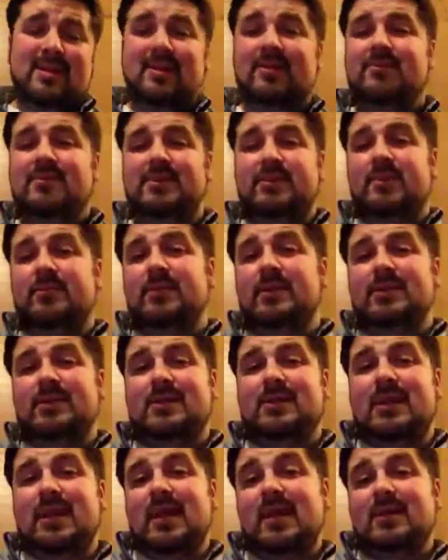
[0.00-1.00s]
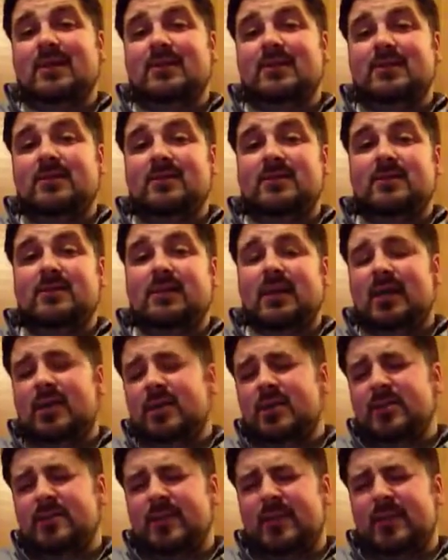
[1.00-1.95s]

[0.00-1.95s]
For some reason, the S, I'll